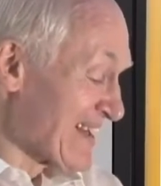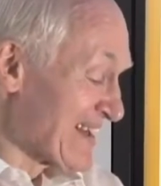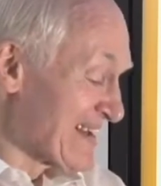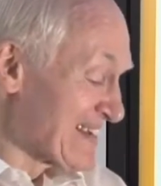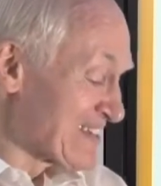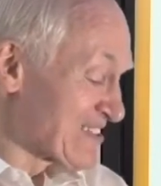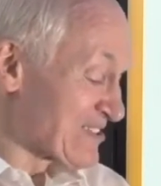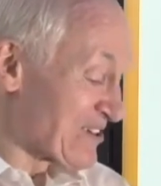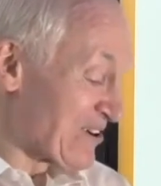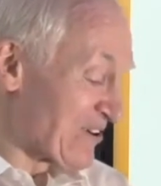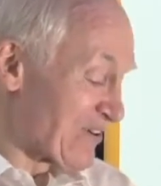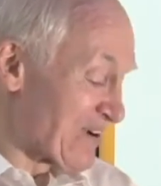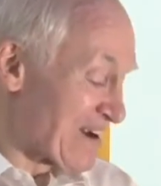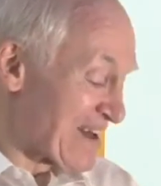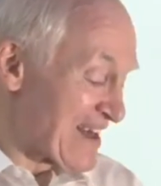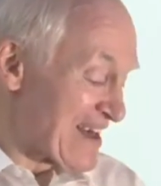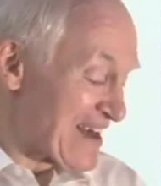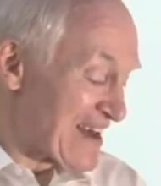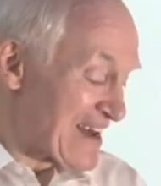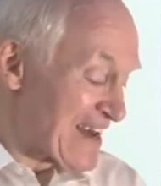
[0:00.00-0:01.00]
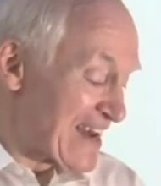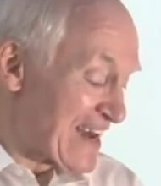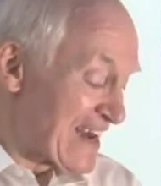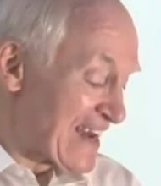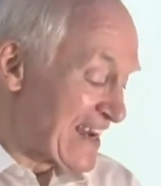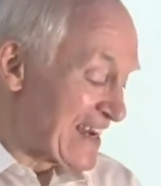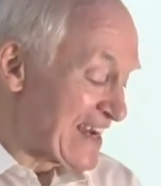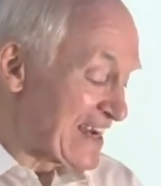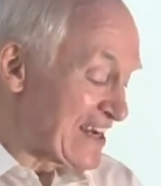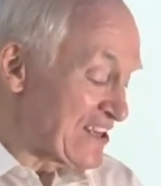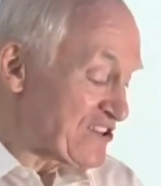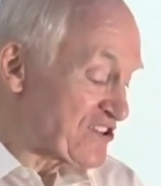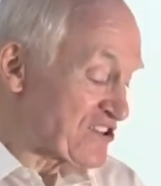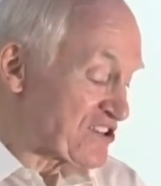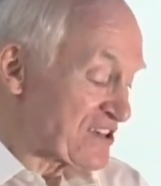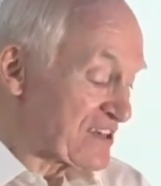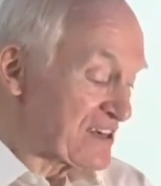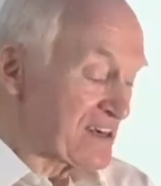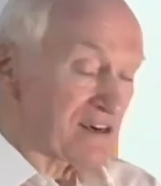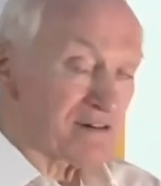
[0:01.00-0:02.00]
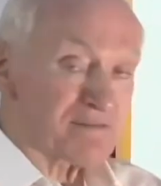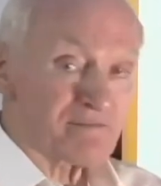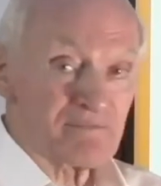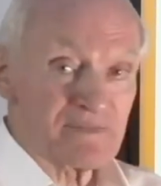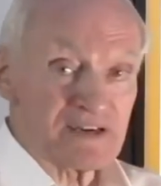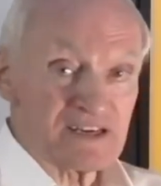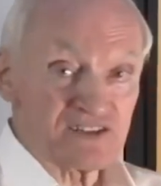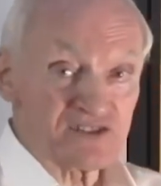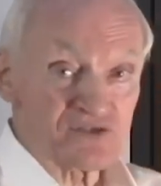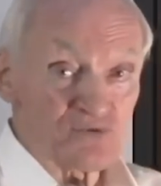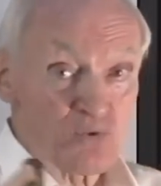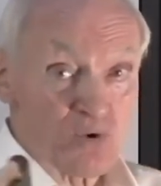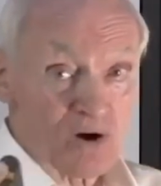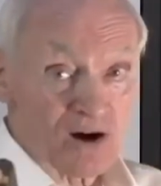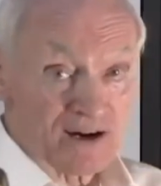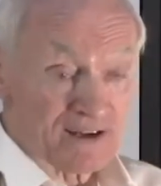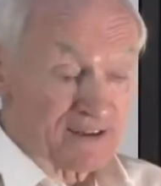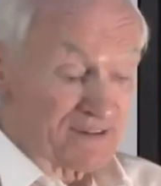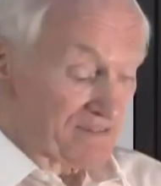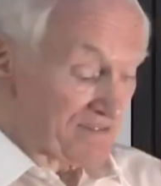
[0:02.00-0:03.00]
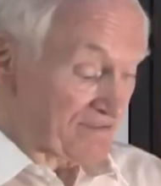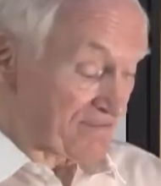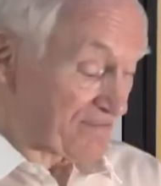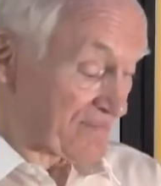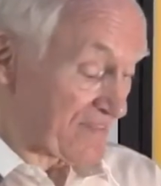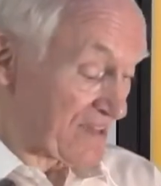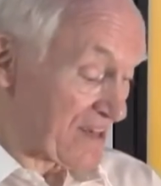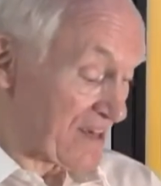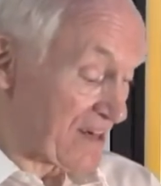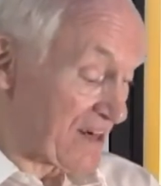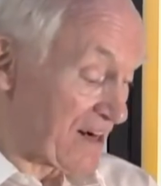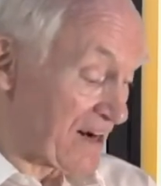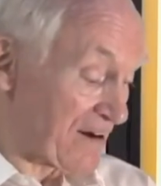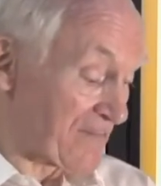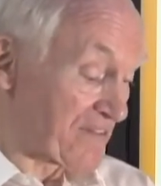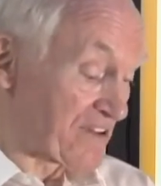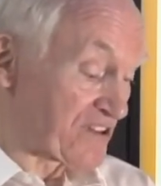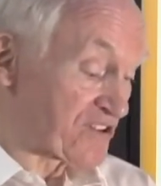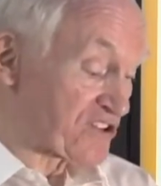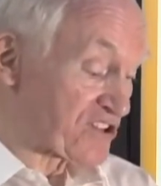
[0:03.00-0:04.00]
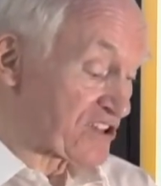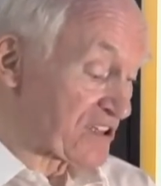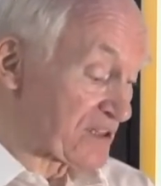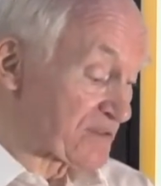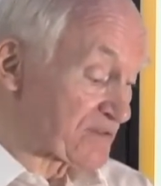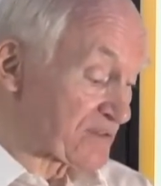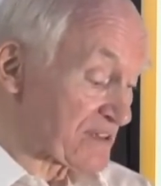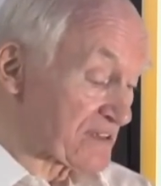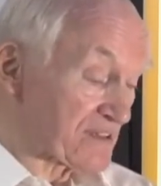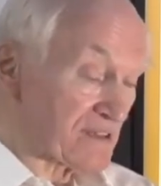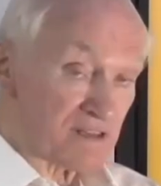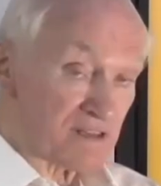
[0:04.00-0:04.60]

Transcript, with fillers: So each means one of the children.